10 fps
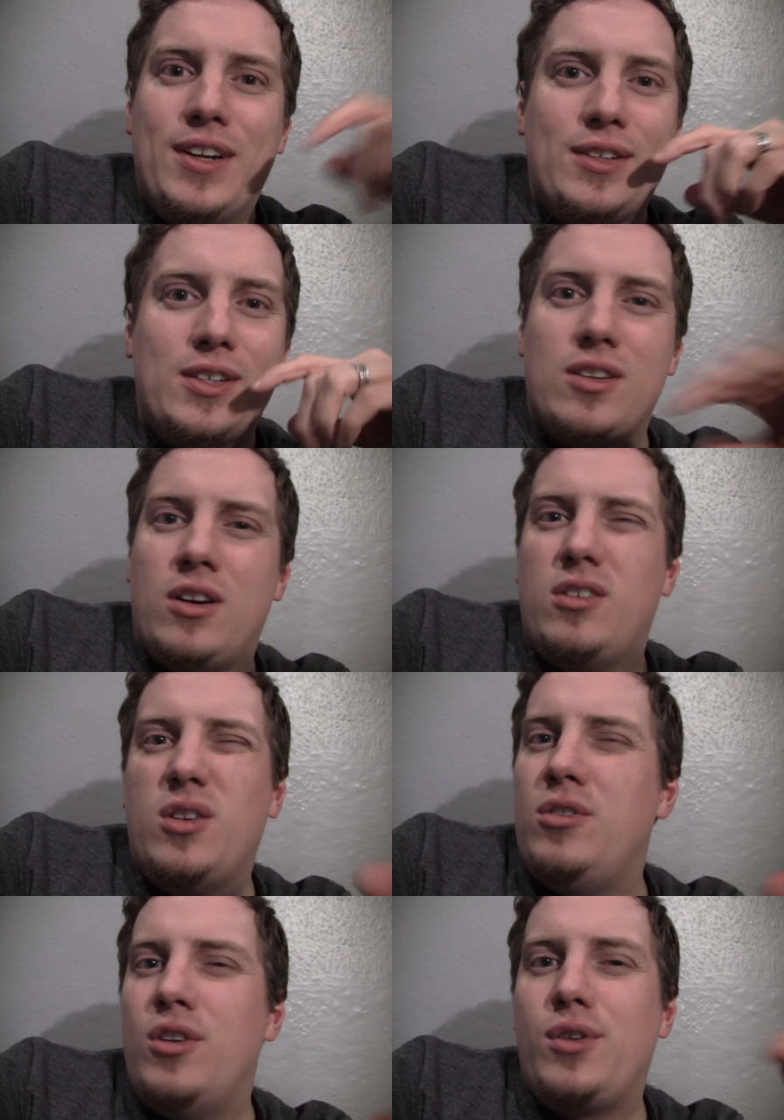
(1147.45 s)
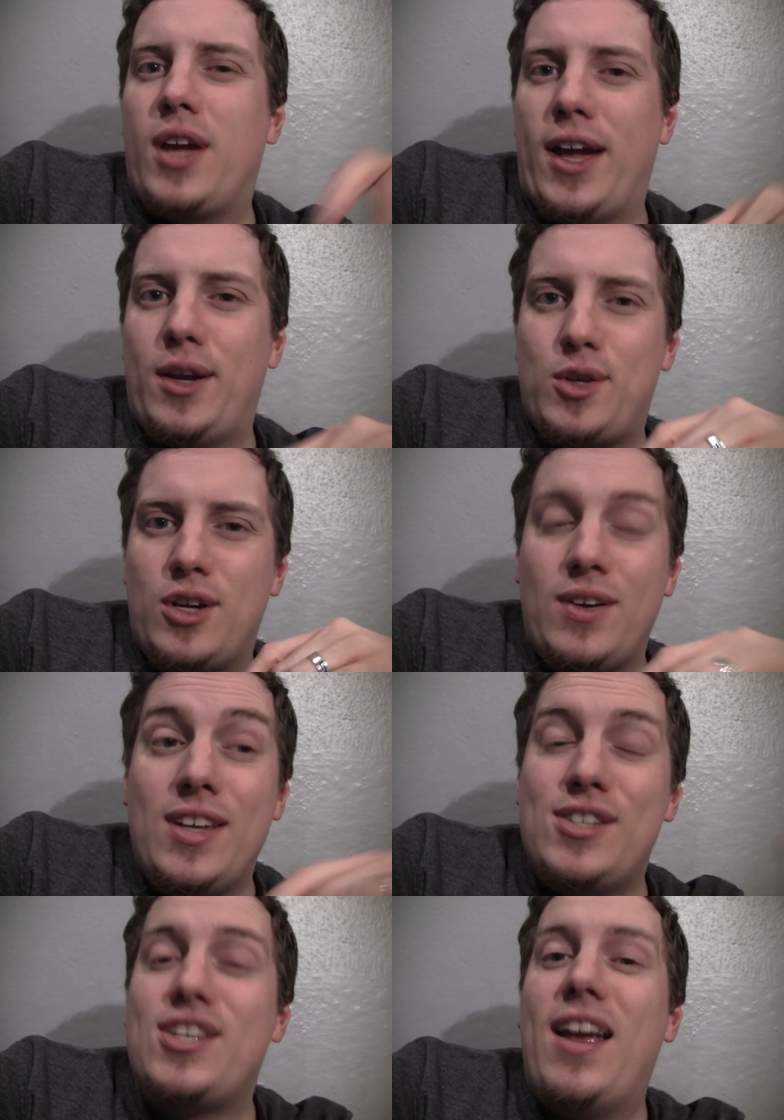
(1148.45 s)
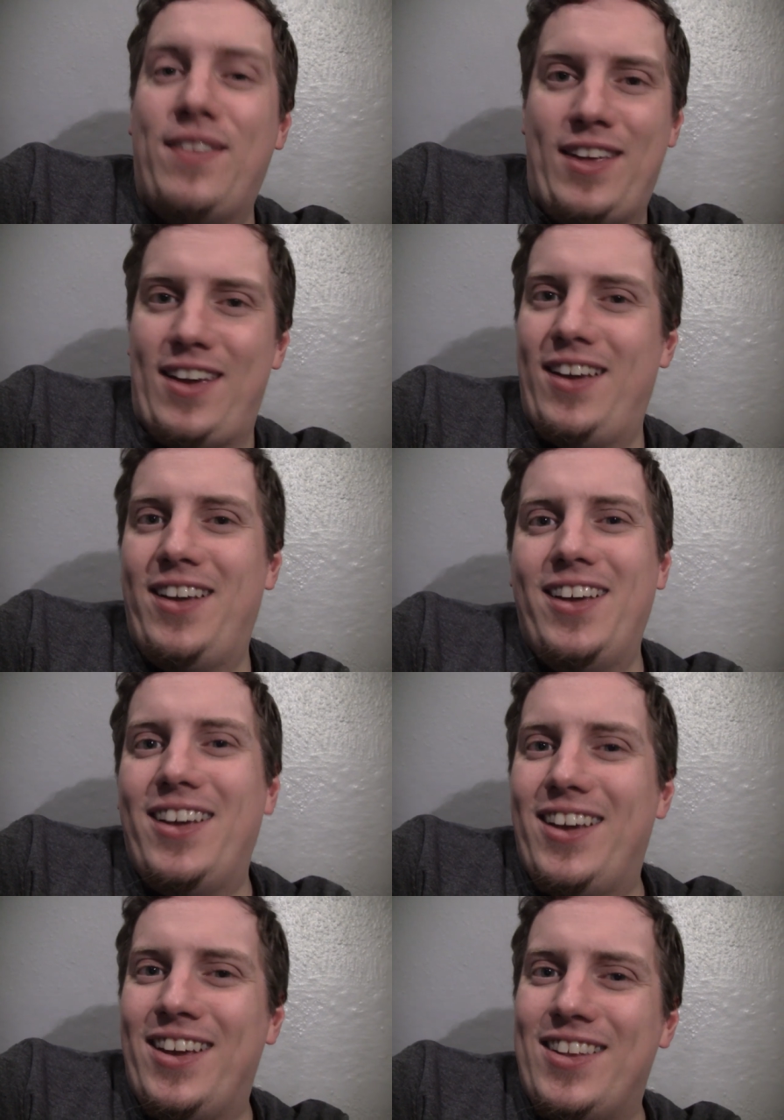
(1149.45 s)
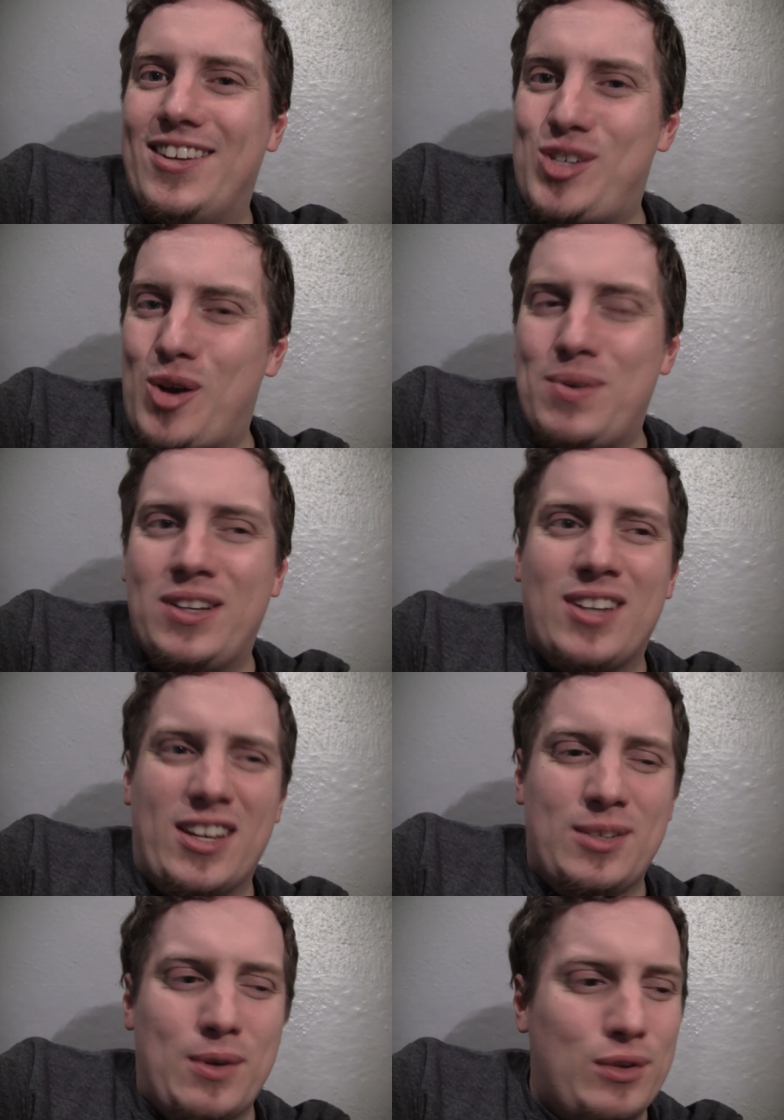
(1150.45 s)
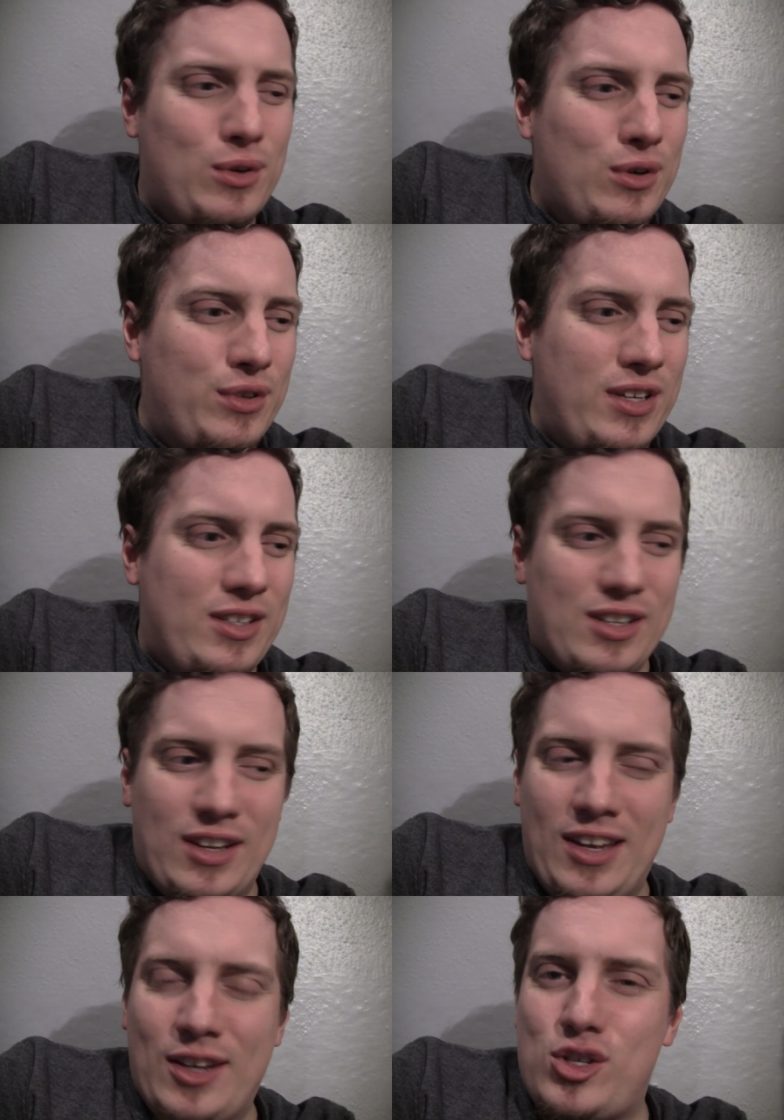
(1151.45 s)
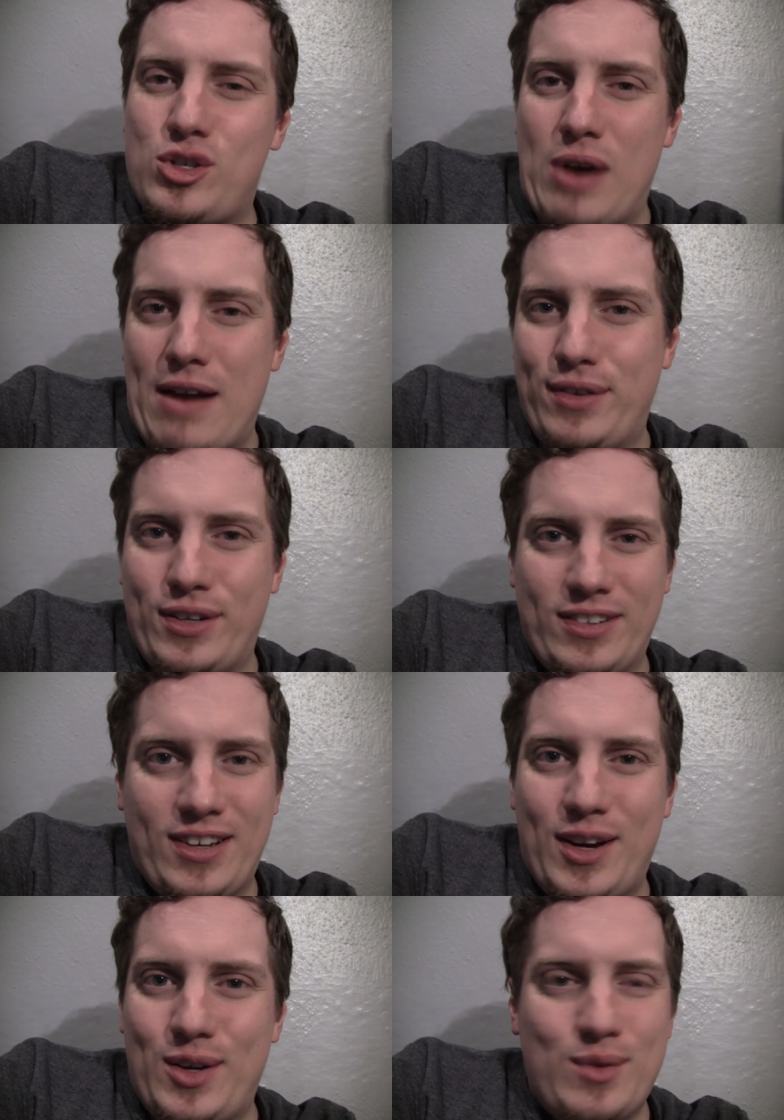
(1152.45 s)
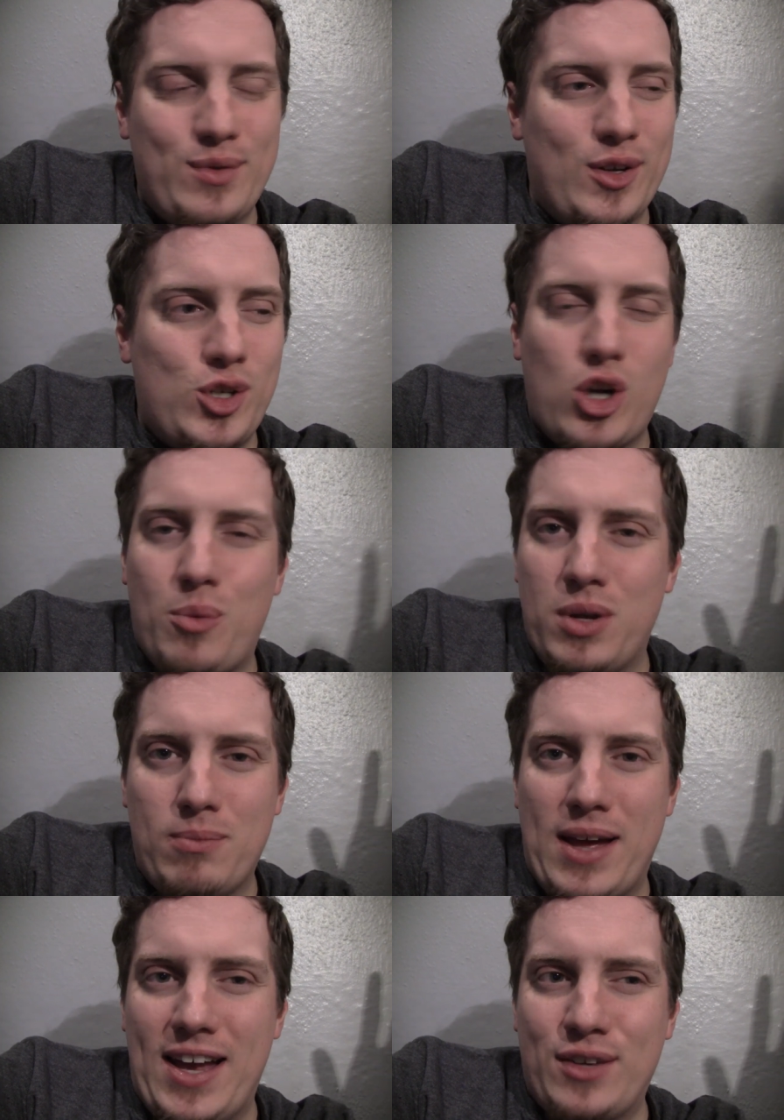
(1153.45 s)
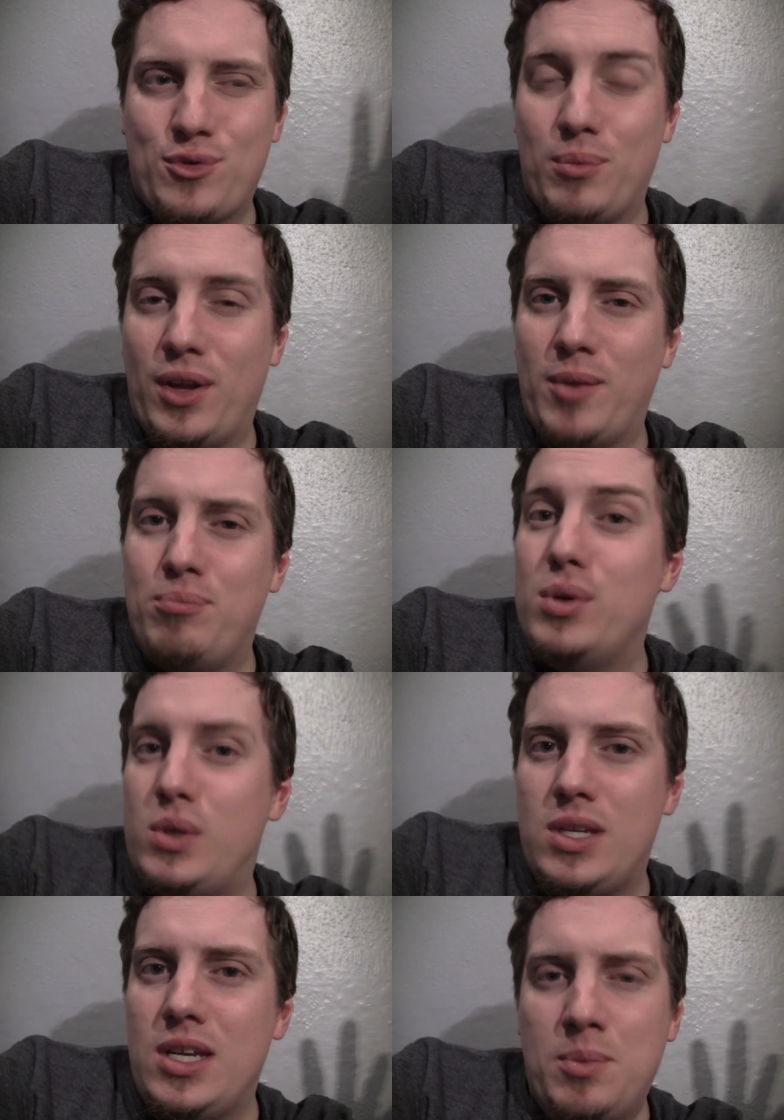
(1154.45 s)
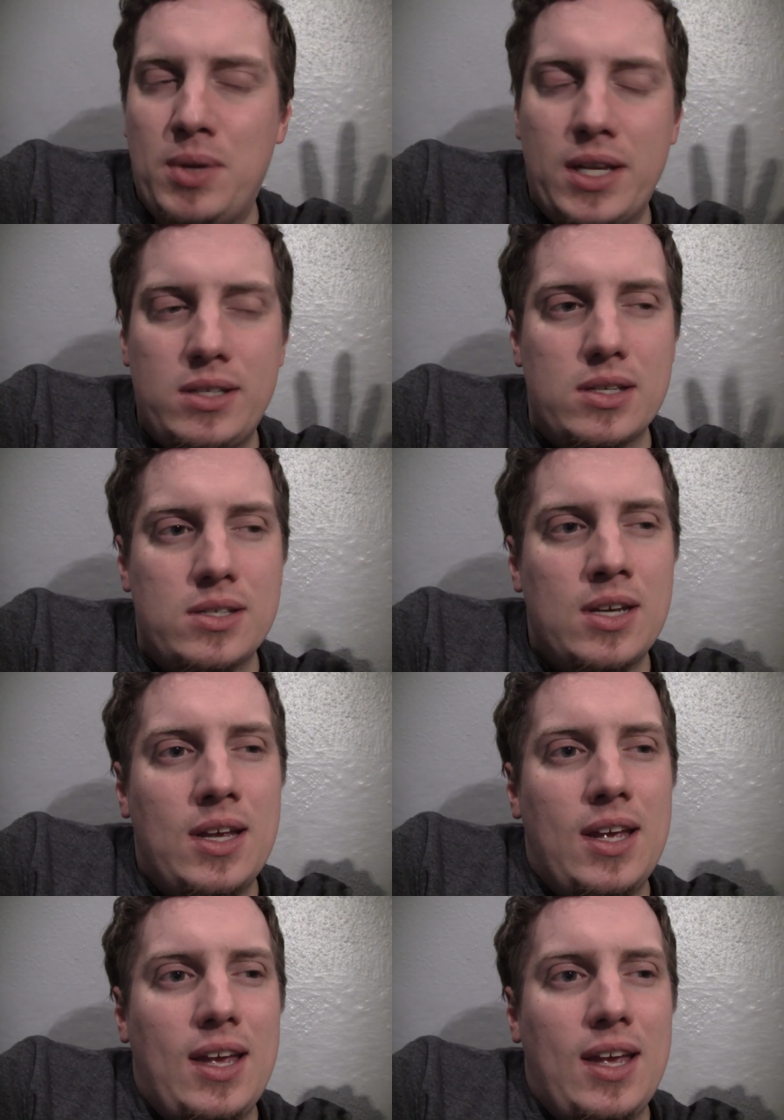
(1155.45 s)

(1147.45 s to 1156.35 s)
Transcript: You know, he says, "Oh, no, no cash." You know, he sat there in this shopping center with all these like extravagant kind of uh, shopping bags from like boutique places,